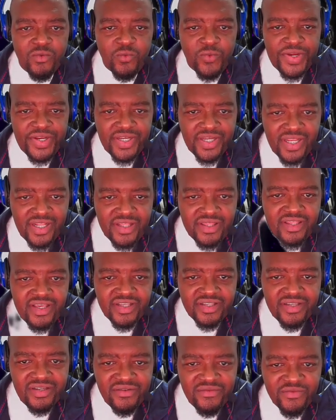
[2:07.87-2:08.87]
We need
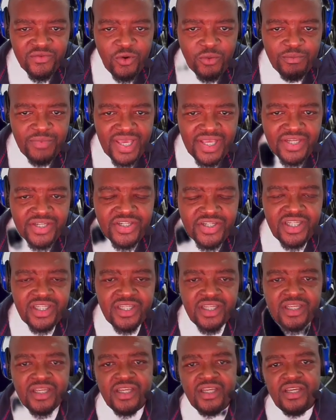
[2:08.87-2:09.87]
this
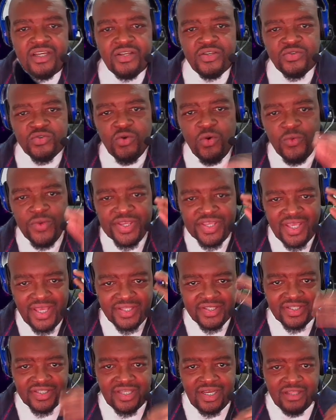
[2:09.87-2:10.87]
information so we
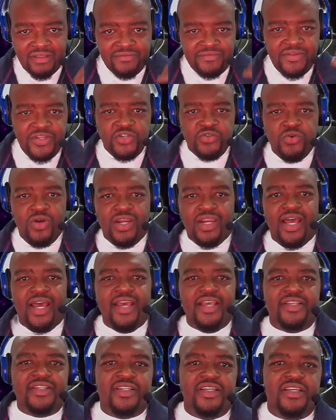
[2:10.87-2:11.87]
can start
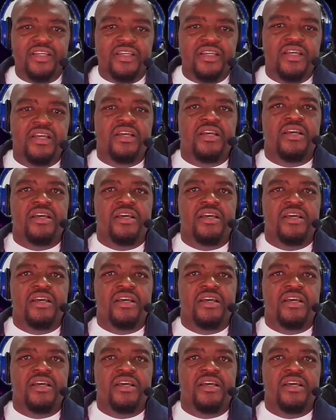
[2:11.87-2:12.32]
visualizing